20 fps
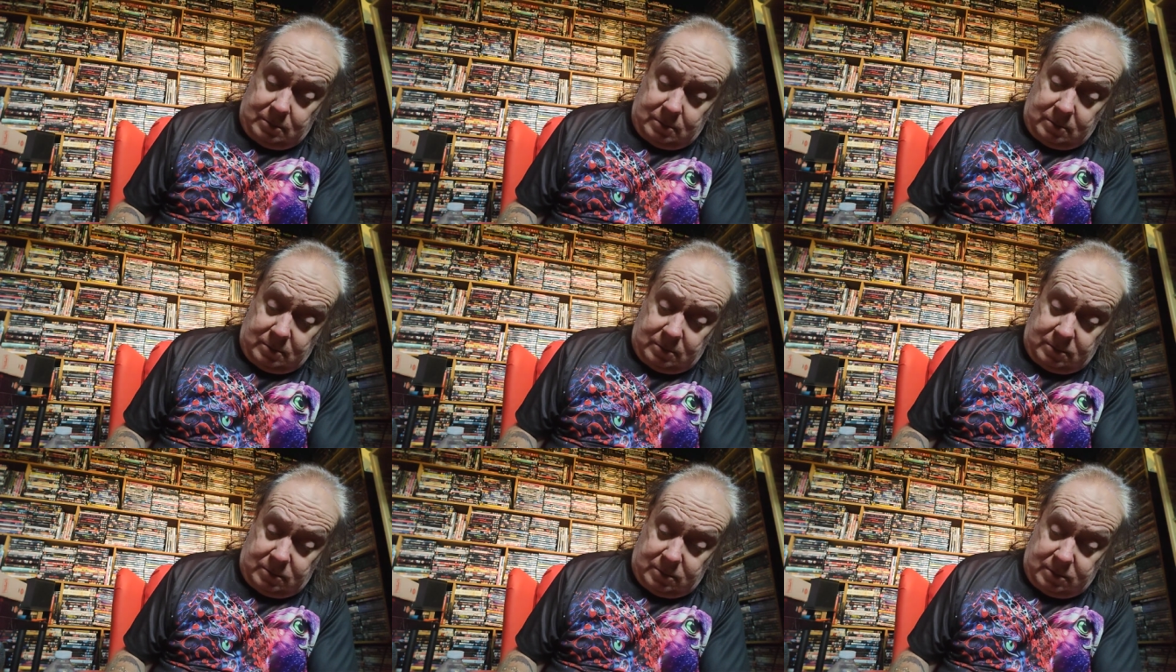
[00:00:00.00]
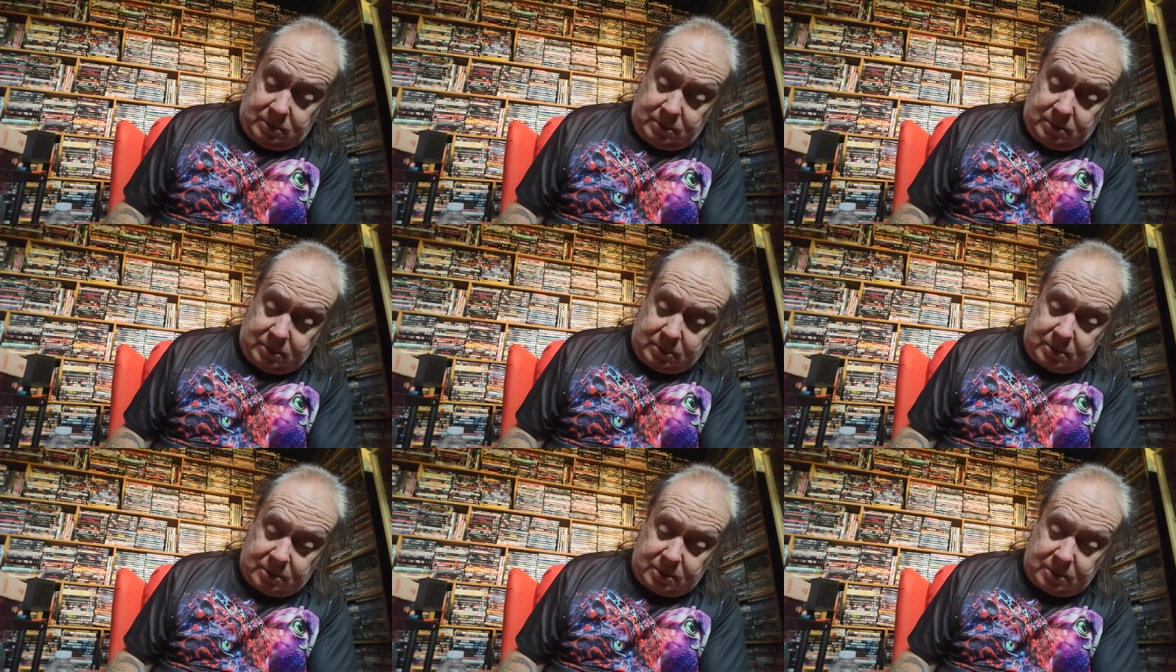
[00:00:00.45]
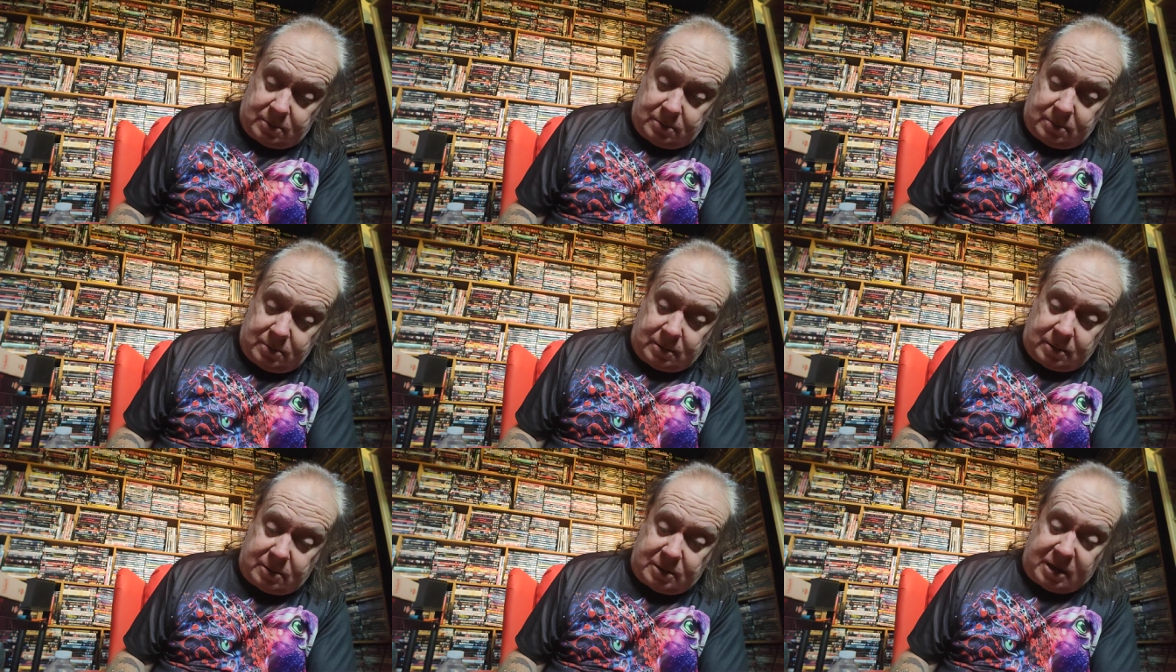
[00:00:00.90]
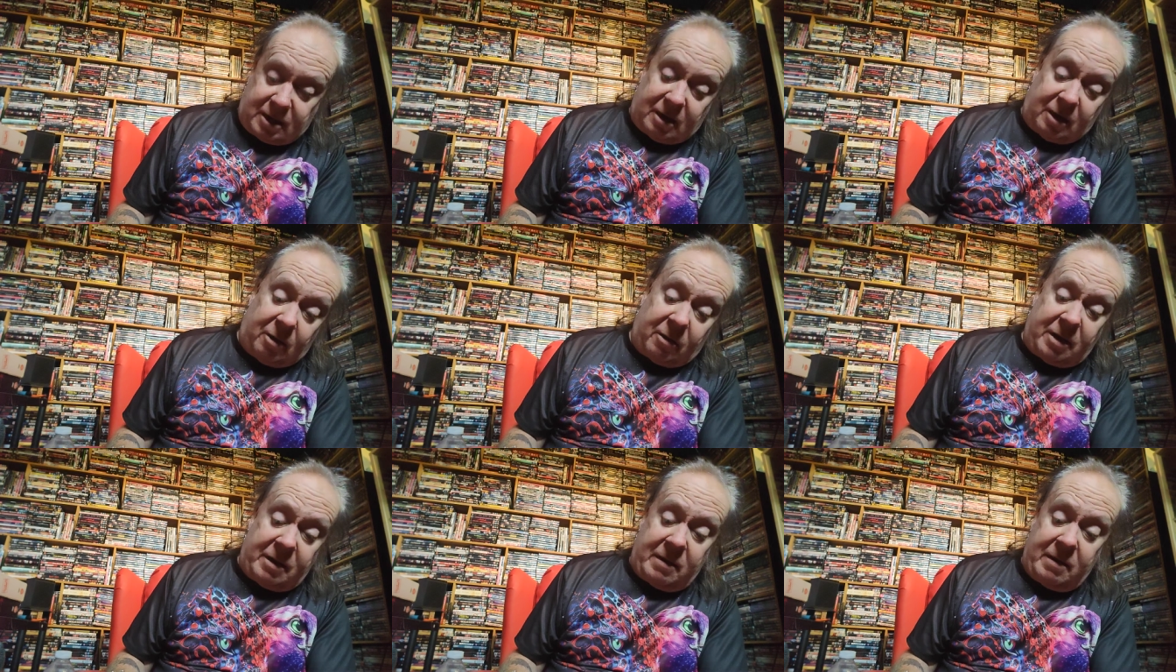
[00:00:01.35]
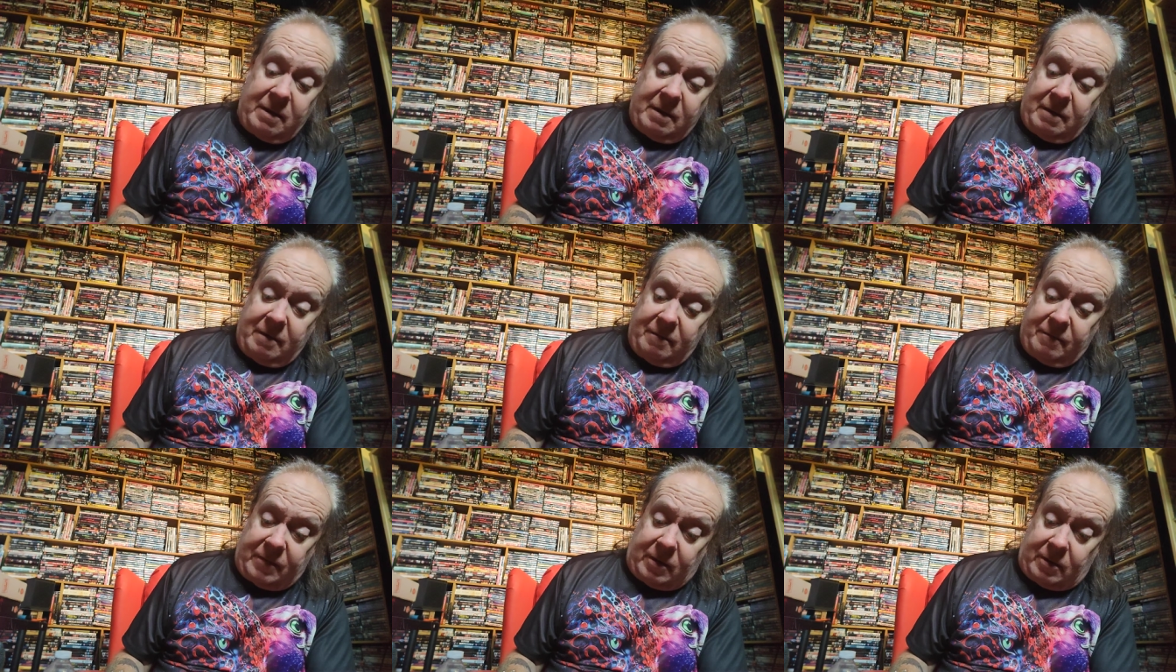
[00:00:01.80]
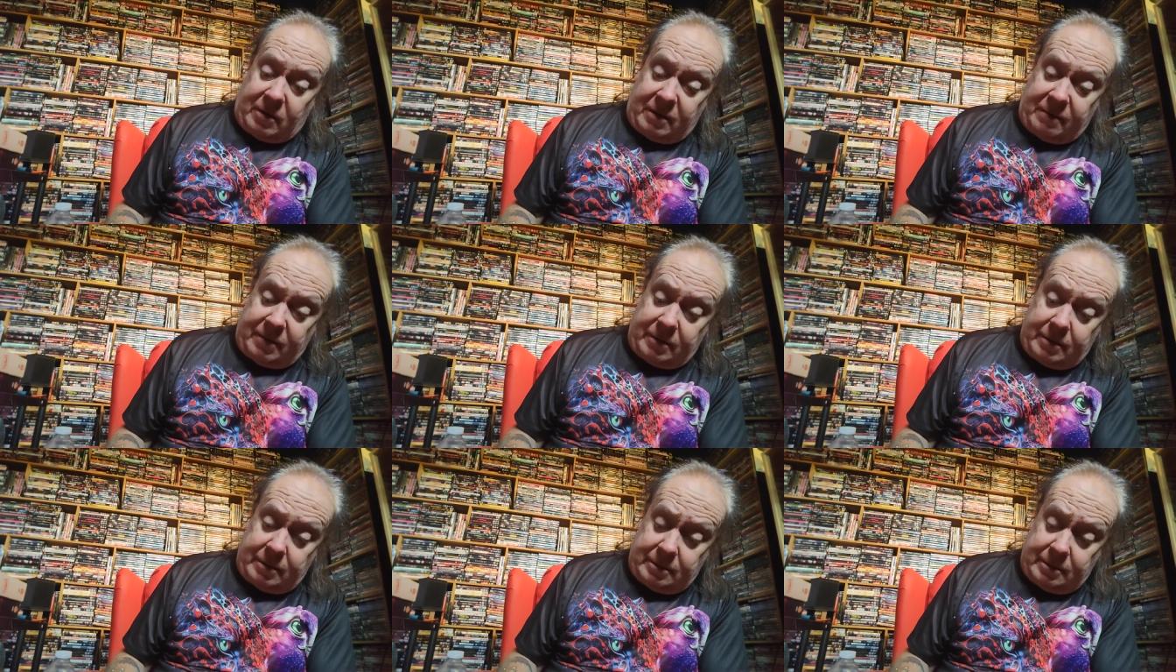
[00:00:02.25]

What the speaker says: Oof, that's not tell a lie. 5.